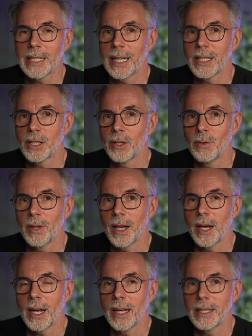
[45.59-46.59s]
Let's do
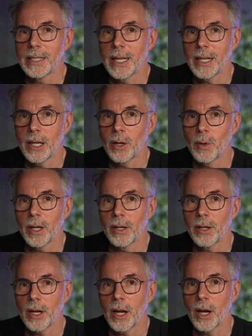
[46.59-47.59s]
that and take a quick
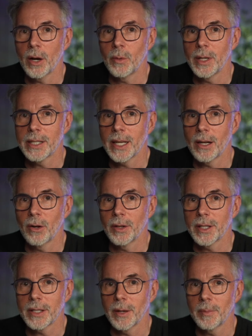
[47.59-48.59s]
look at how we set all
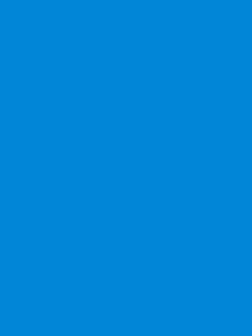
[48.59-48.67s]
this up.